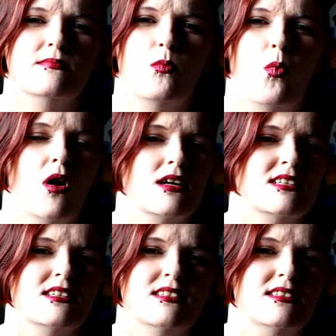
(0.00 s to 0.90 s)

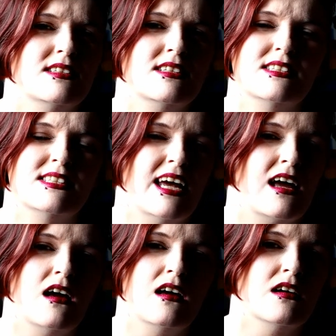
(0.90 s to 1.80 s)
wanted to
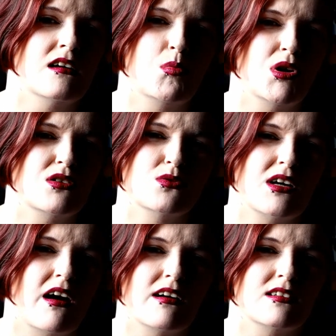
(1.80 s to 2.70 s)
say about those
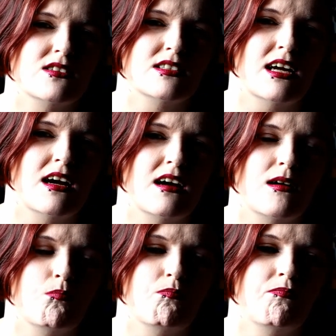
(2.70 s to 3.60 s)
characters.
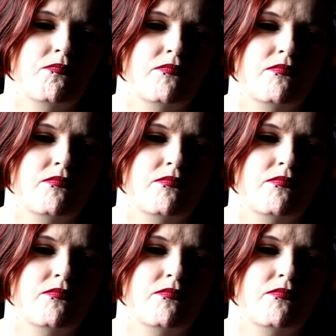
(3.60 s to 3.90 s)
Um,